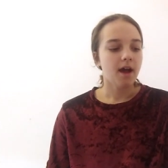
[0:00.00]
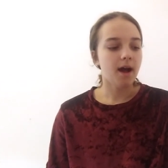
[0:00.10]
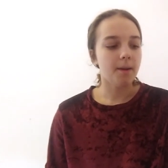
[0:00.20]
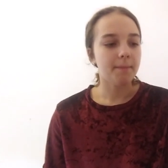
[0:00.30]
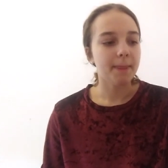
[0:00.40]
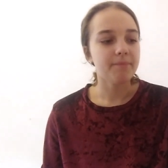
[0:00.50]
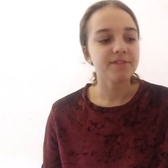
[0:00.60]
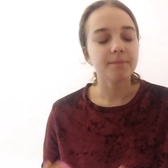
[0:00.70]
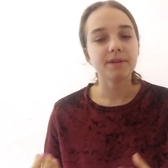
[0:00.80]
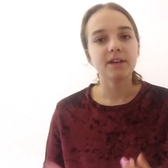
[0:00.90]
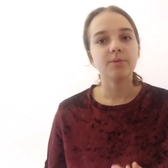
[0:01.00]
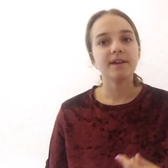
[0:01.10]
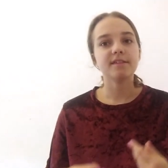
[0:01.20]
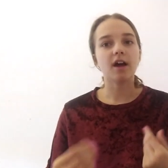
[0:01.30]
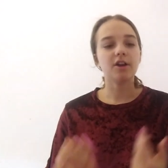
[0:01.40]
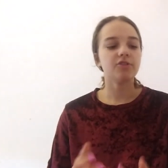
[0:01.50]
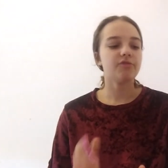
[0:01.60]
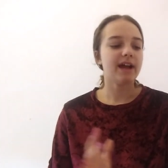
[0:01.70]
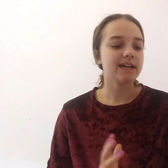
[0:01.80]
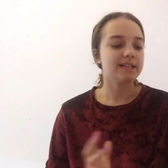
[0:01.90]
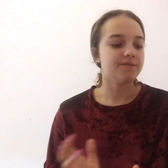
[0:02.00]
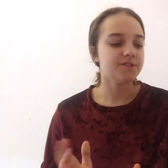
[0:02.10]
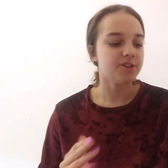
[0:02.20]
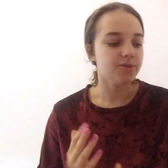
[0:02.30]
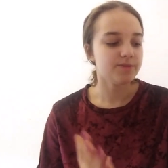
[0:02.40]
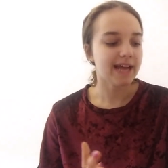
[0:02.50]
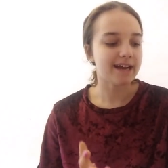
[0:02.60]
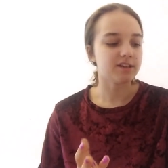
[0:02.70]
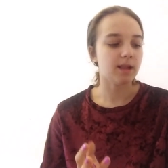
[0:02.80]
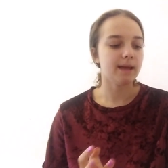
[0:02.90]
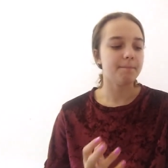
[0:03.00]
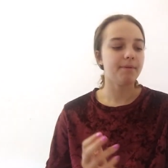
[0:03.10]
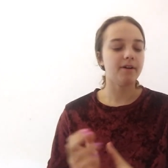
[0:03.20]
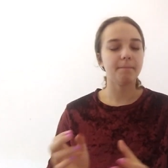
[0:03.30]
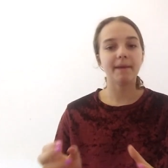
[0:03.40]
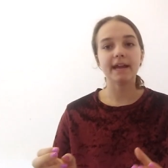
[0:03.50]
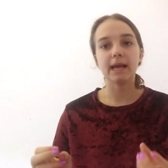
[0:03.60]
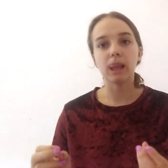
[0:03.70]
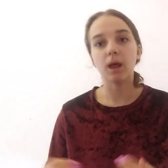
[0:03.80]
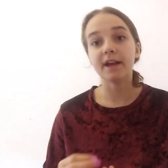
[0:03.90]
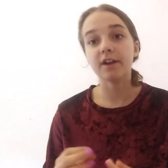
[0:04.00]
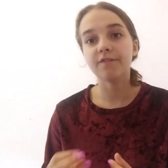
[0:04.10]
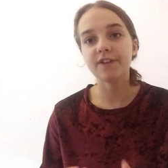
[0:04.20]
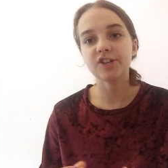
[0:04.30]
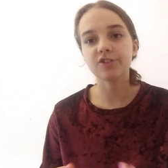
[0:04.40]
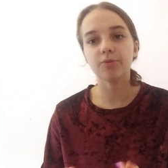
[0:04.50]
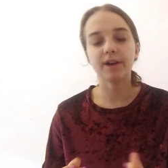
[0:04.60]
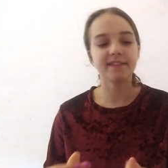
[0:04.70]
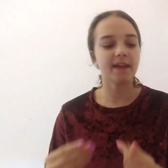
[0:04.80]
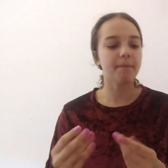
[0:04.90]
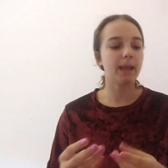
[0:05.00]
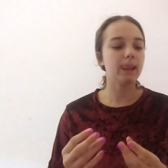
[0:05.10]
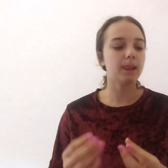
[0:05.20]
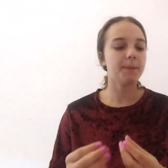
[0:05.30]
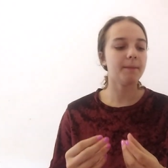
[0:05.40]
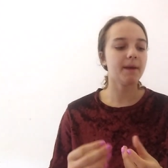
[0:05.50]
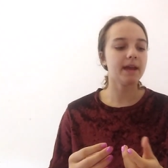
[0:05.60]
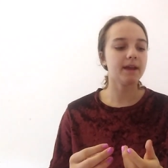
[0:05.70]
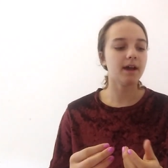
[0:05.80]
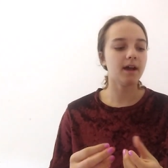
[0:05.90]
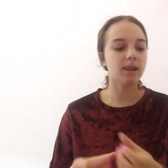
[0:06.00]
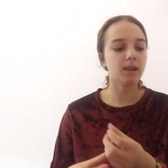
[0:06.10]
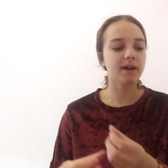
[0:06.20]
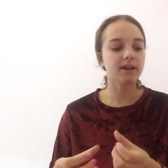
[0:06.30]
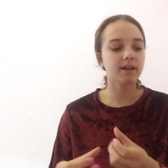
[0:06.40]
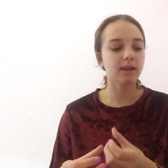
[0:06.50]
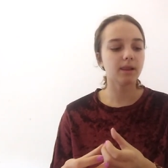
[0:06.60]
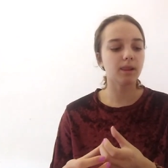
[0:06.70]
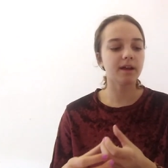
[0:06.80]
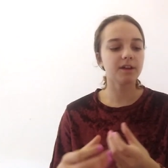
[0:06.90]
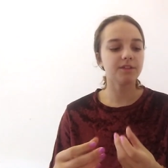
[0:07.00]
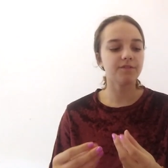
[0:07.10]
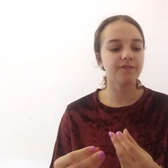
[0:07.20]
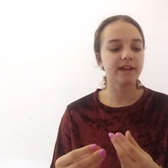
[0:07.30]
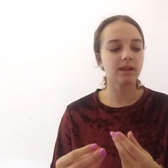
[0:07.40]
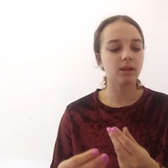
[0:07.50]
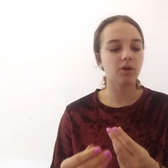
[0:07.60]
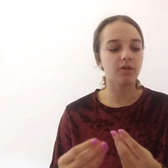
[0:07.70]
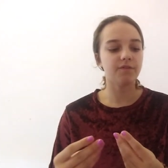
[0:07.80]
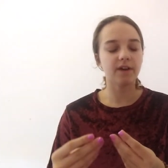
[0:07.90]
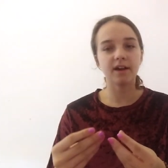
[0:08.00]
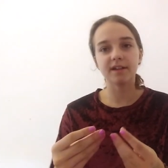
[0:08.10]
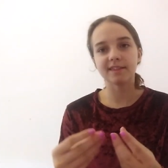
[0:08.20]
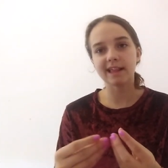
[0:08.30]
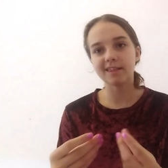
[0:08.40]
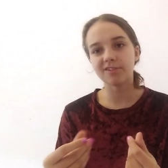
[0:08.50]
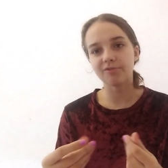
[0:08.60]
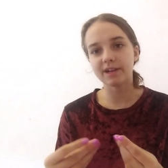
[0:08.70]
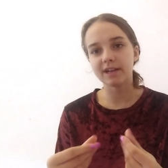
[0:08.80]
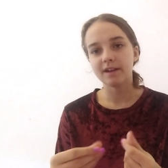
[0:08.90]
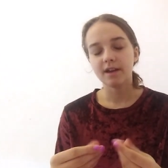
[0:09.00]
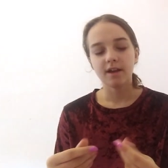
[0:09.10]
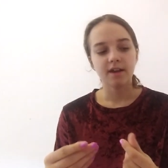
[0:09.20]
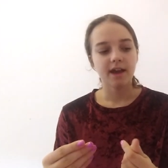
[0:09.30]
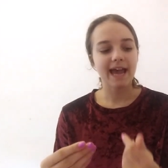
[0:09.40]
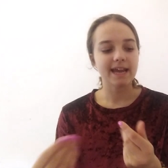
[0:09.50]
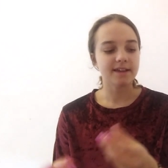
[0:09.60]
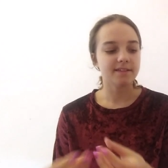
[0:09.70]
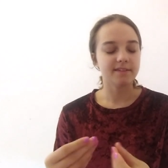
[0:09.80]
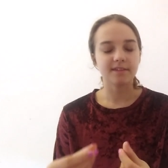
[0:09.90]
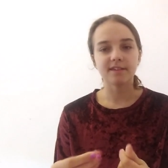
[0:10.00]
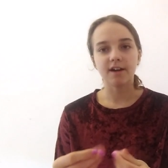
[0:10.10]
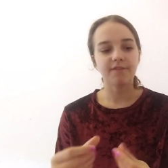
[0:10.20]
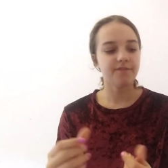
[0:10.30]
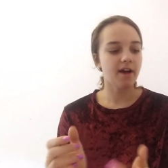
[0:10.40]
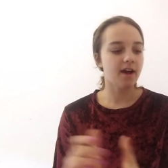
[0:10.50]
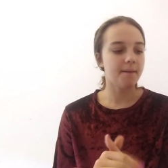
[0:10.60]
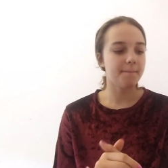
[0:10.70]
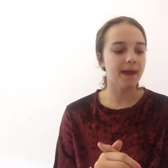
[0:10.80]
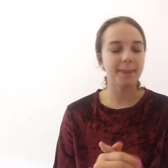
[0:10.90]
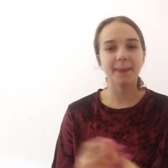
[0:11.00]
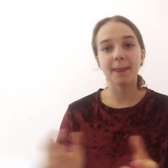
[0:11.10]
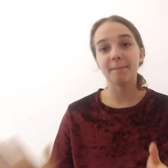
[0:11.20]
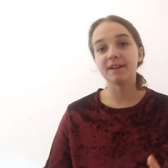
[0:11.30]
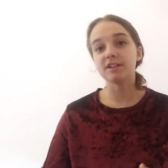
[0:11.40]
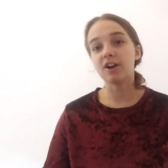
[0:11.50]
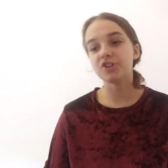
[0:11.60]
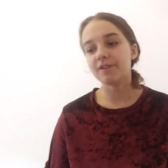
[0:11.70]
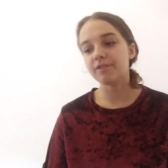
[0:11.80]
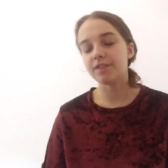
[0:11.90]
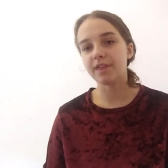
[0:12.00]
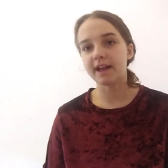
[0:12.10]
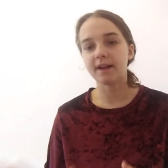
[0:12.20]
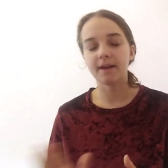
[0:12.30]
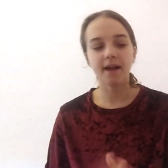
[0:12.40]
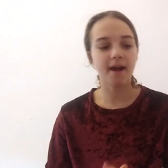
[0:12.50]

And then for somebody who is underreactive to tactile input, may like fidget toys. They may like the feel of sensory aids and stuff, and they may touch everything,